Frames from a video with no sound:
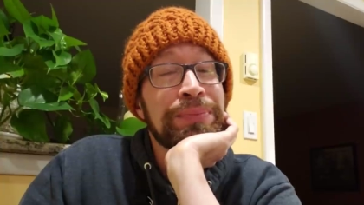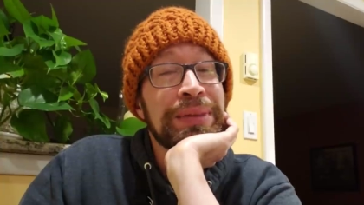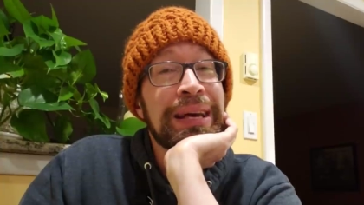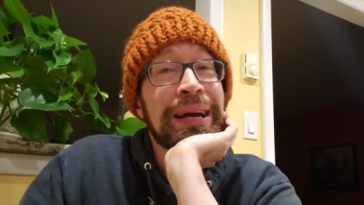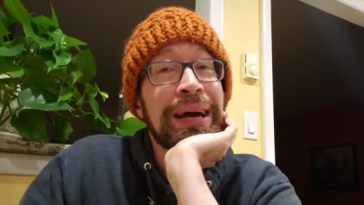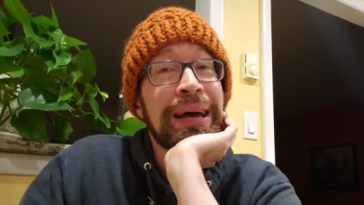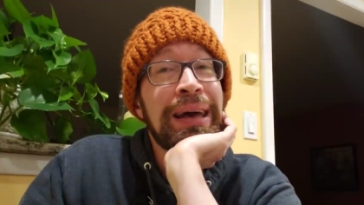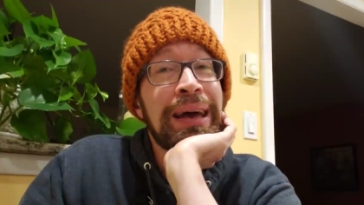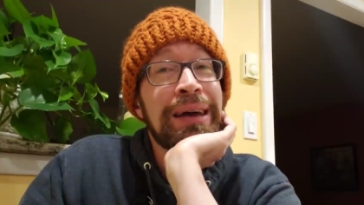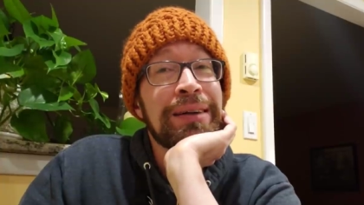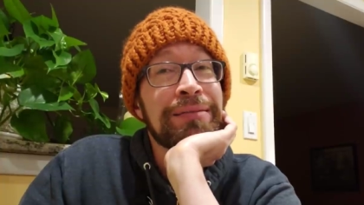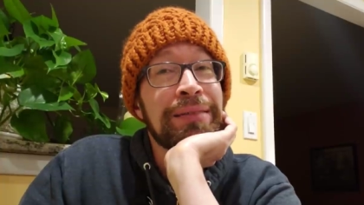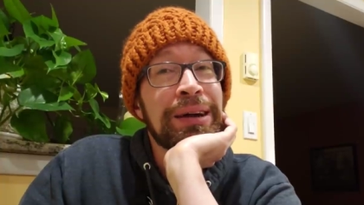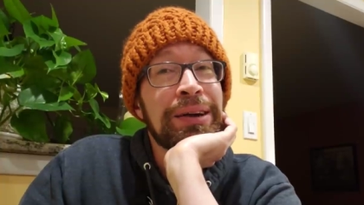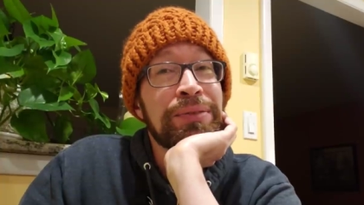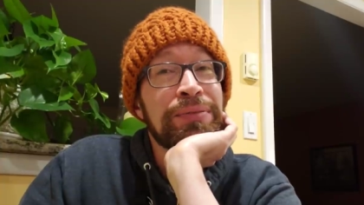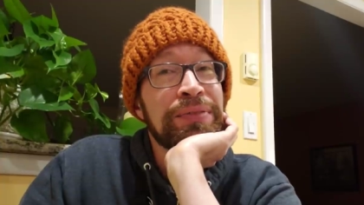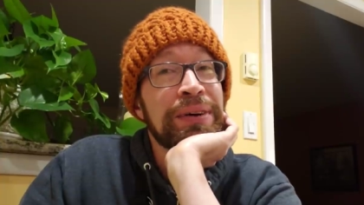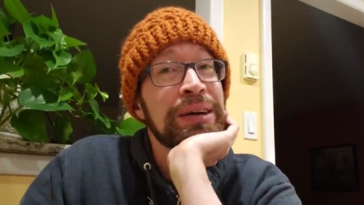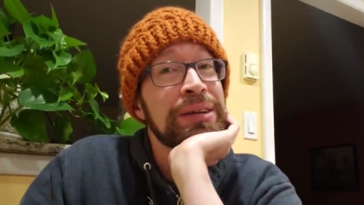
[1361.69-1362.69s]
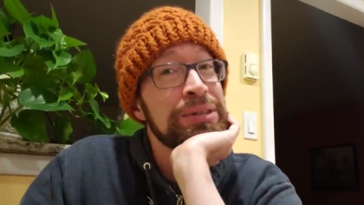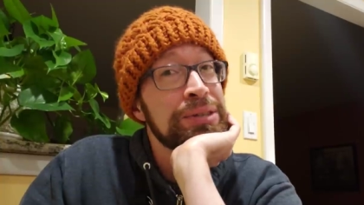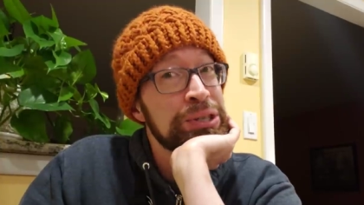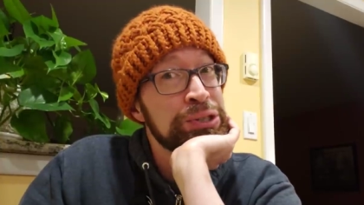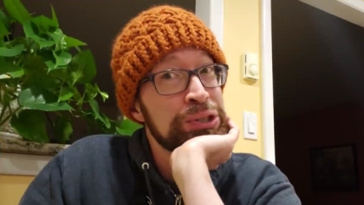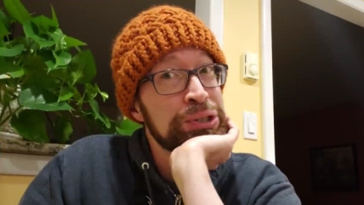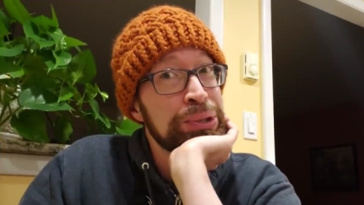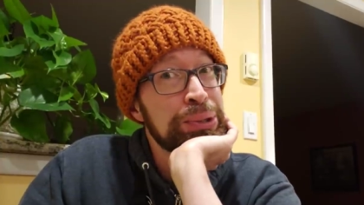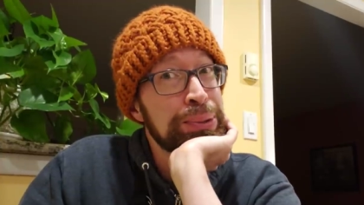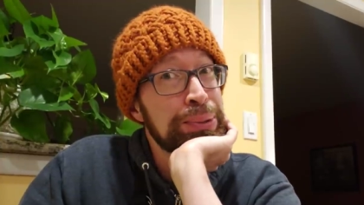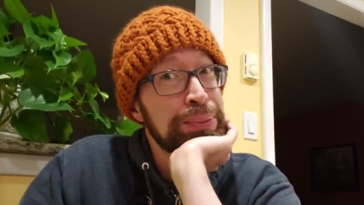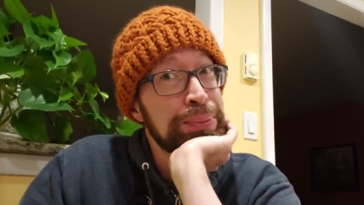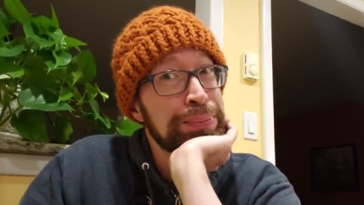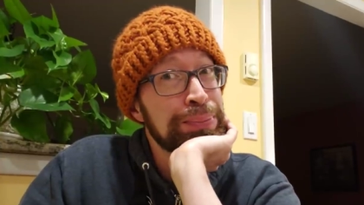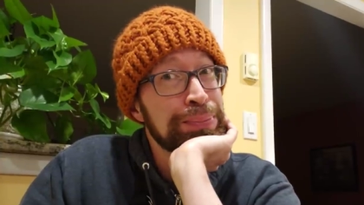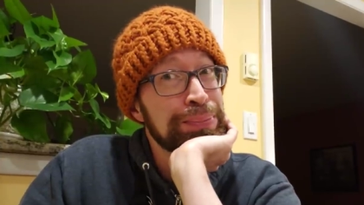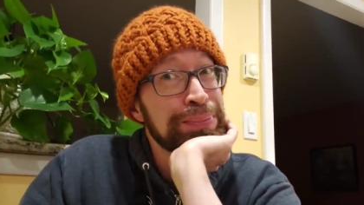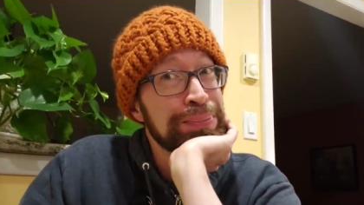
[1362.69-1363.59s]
And I had a lot of fun. Did you?